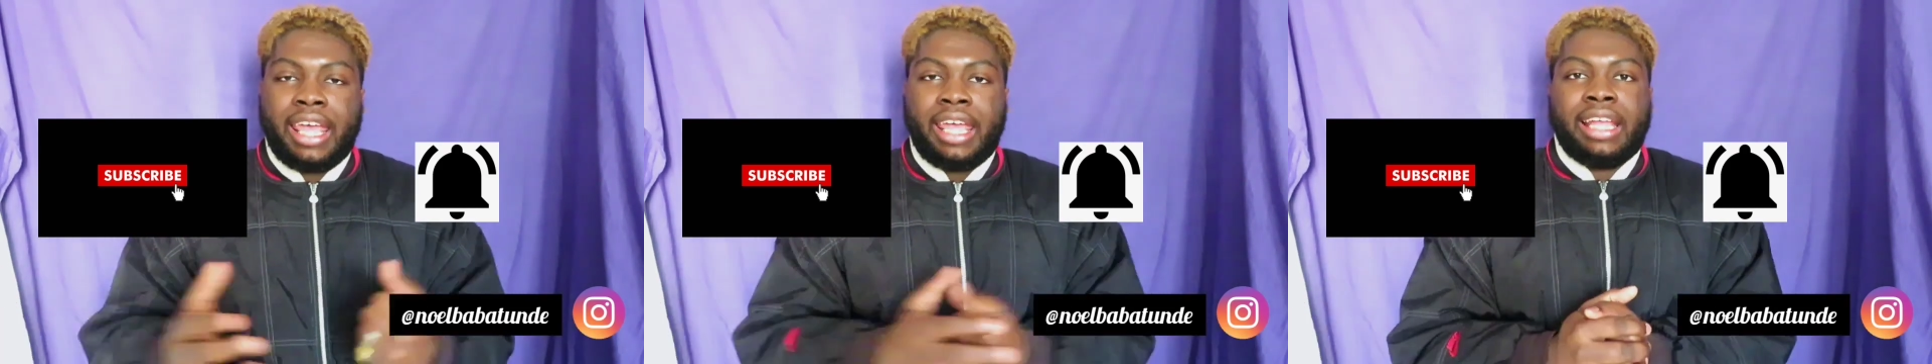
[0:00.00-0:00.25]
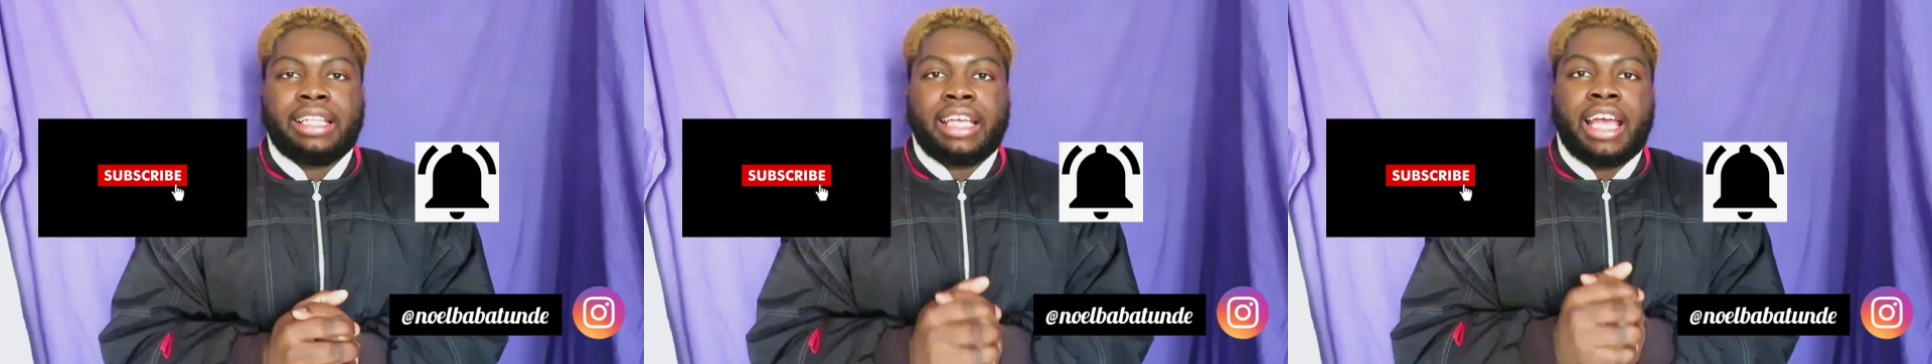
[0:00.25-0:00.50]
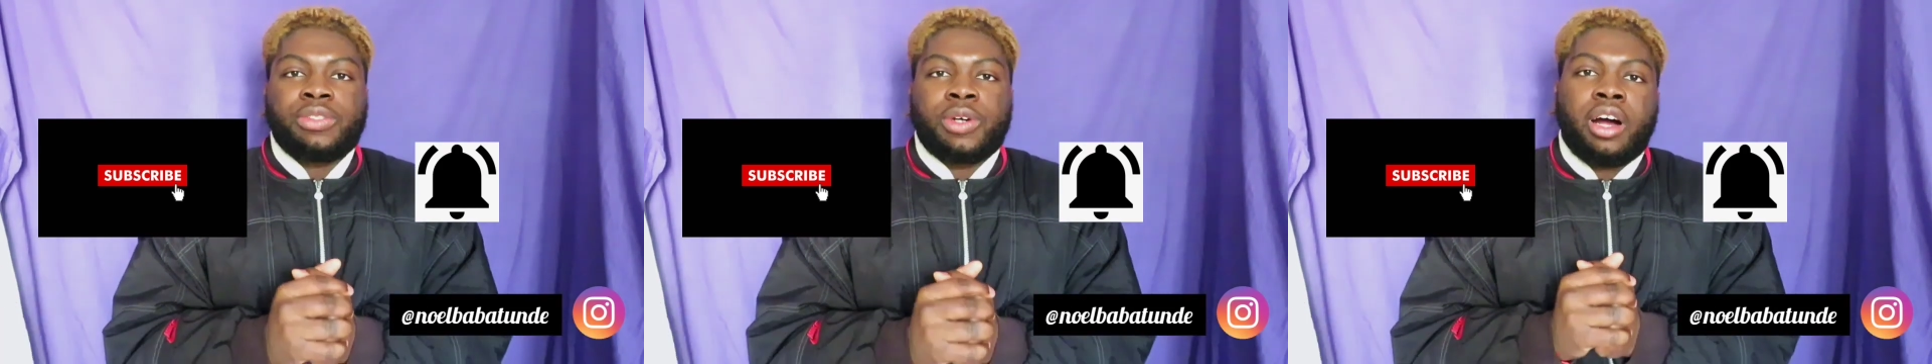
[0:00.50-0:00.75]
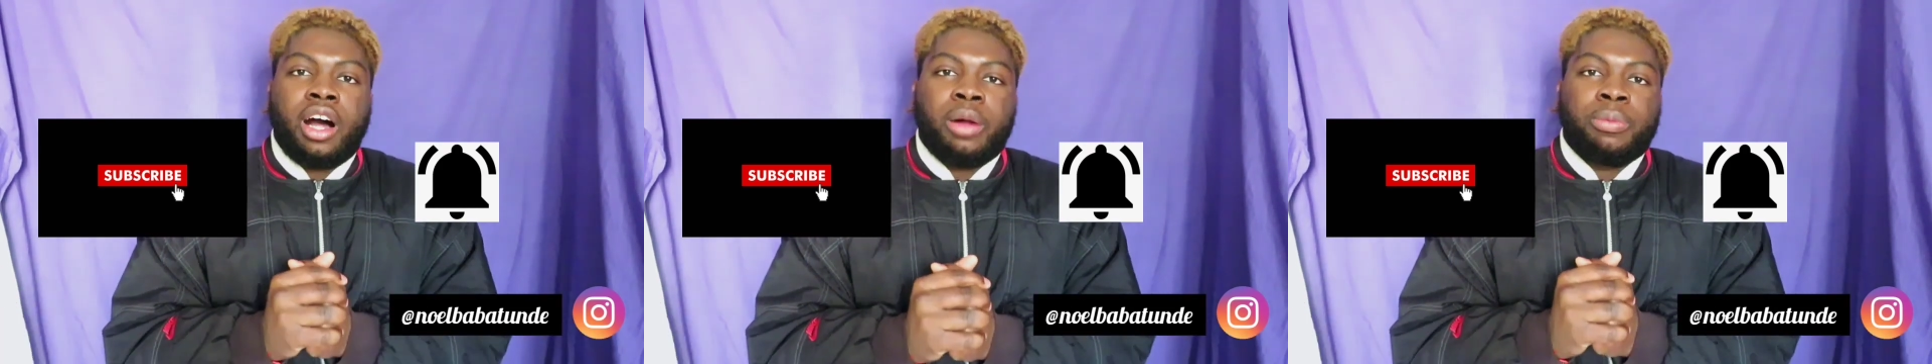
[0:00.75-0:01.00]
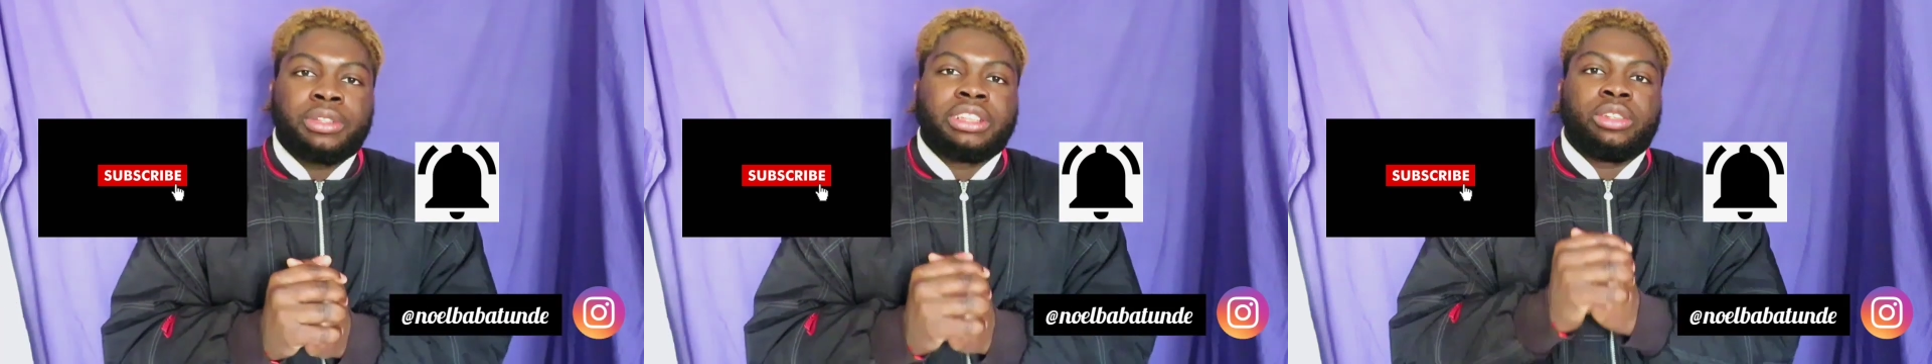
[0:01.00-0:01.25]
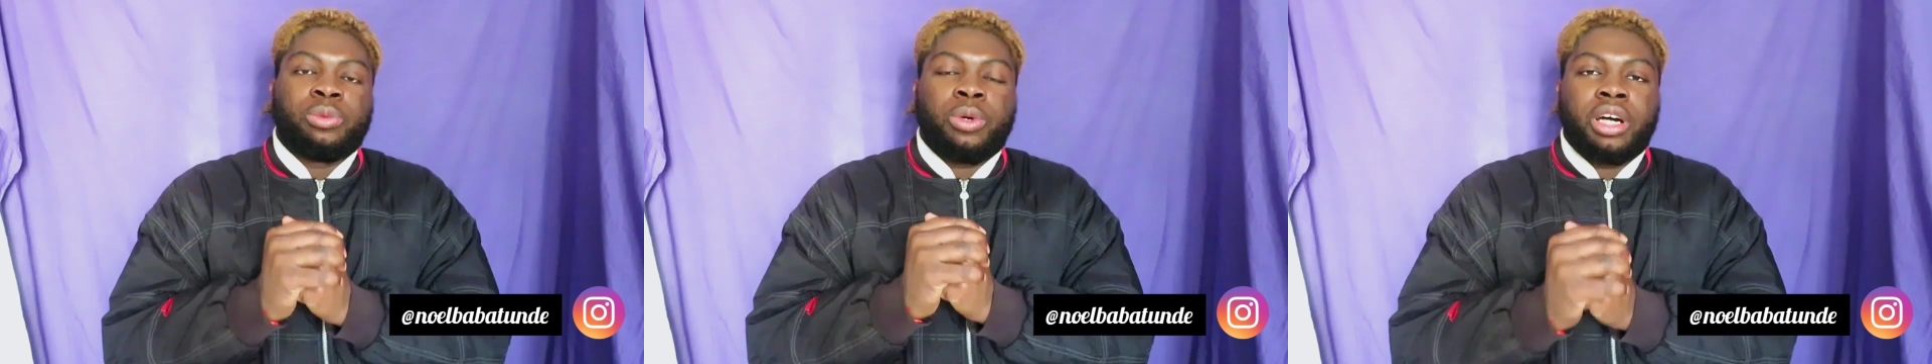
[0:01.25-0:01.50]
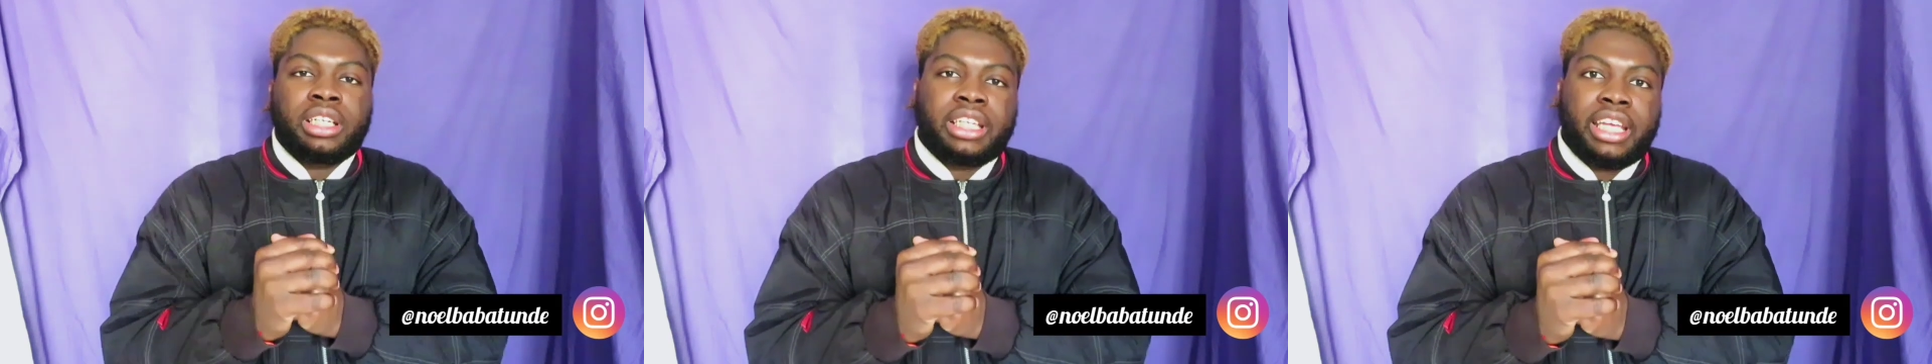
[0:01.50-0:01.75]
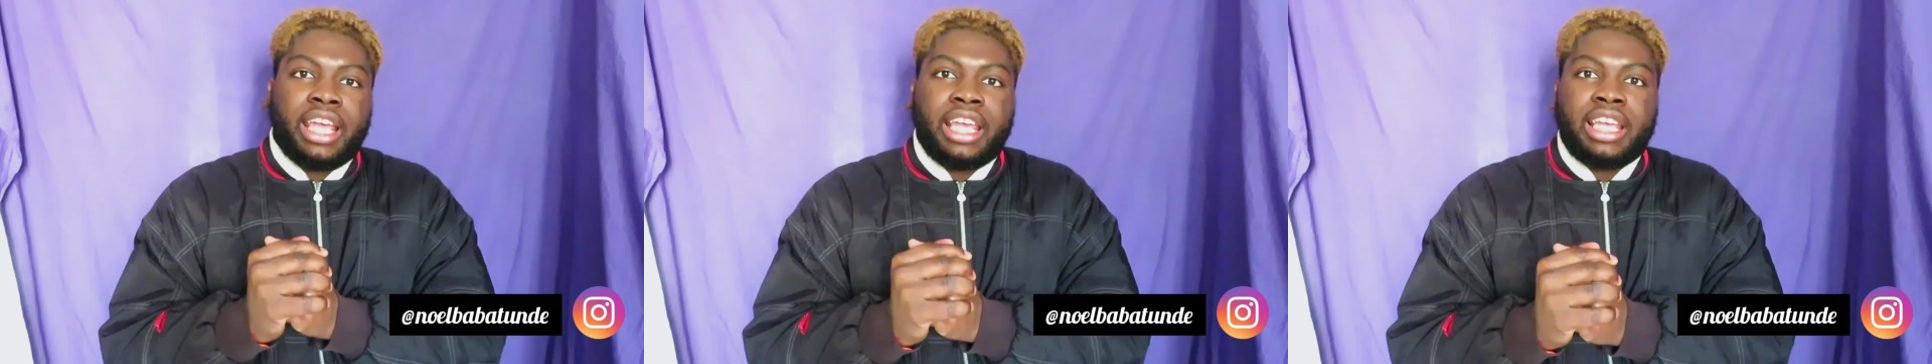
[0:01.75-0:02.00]
and guys we're almost at
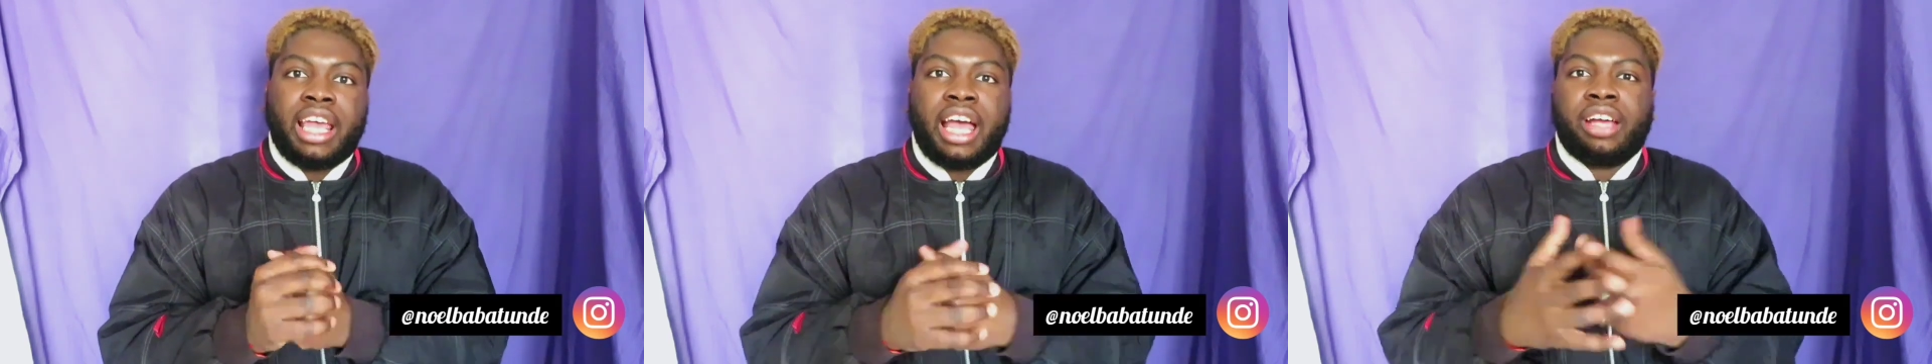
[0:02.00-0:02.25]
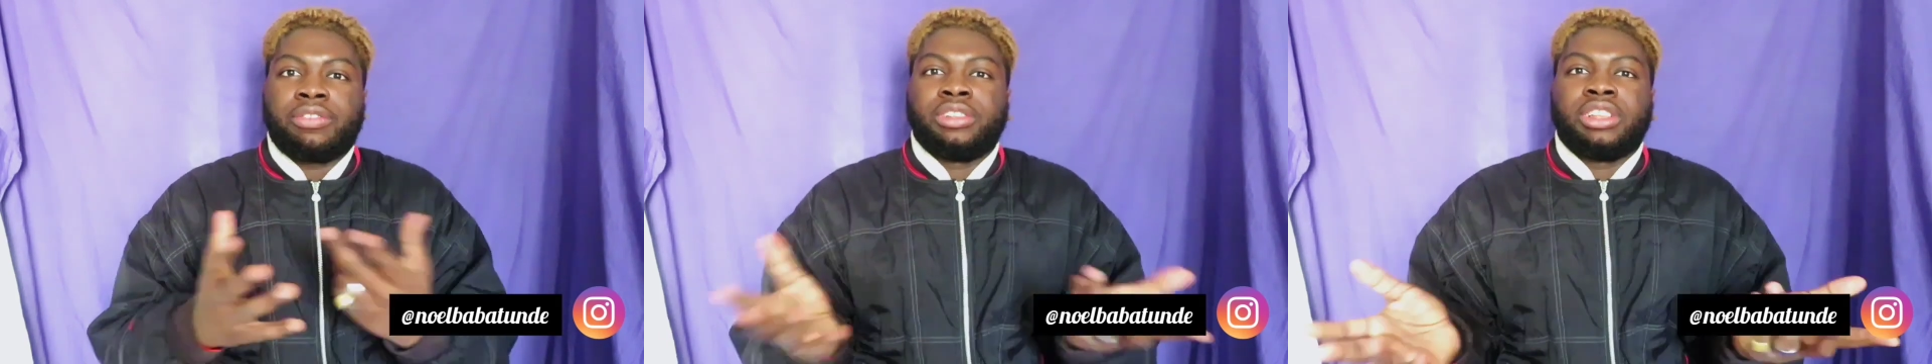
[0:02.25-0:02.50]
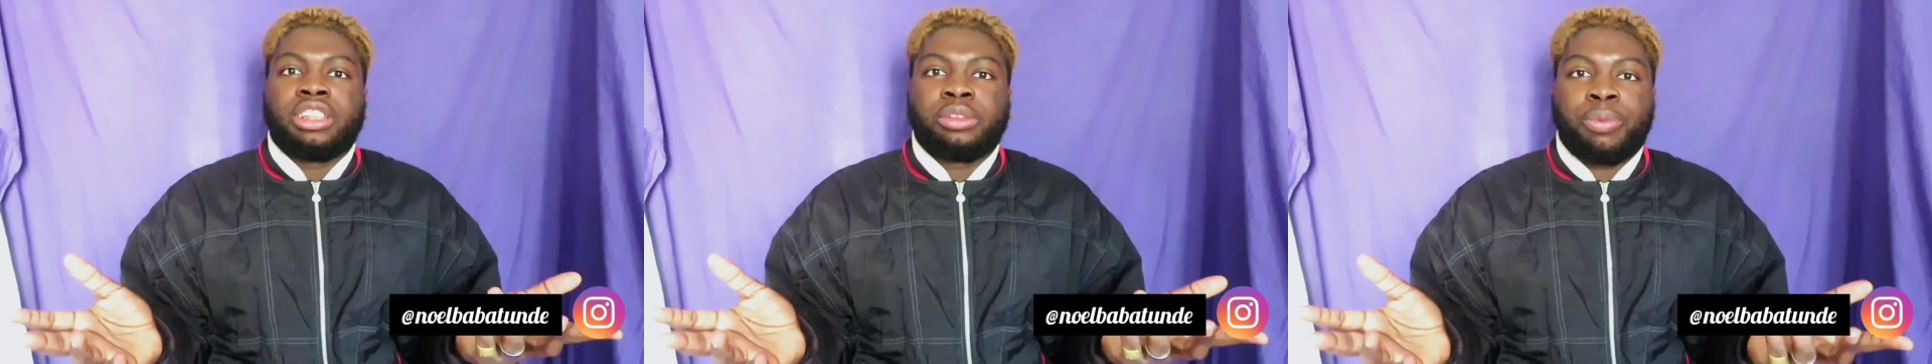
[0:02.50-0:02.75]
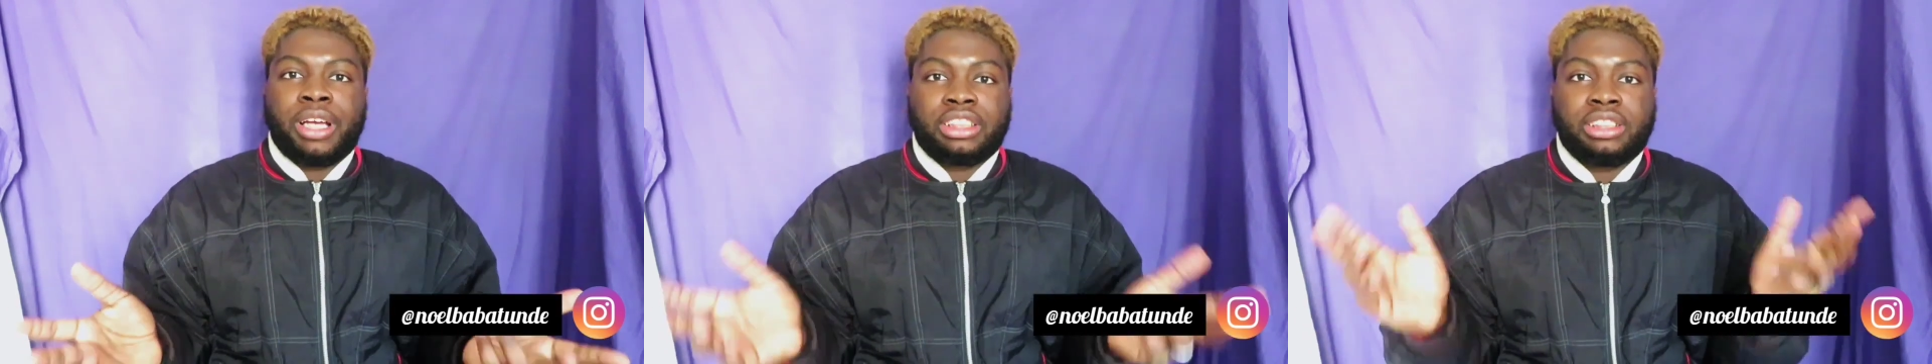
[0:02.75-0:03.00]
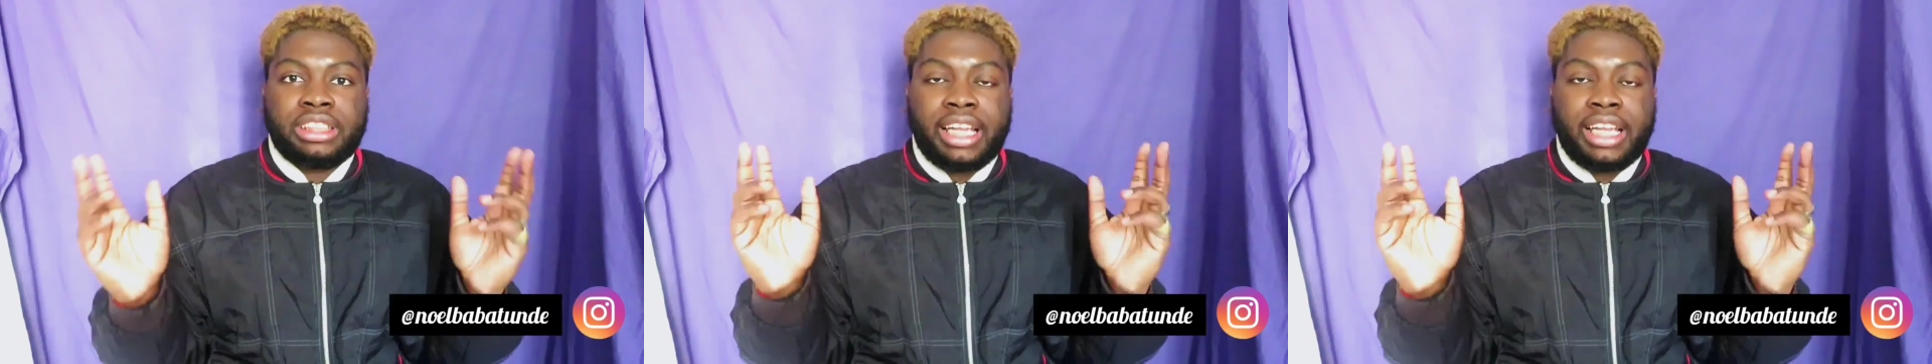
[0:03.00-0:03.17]
1k i've just passed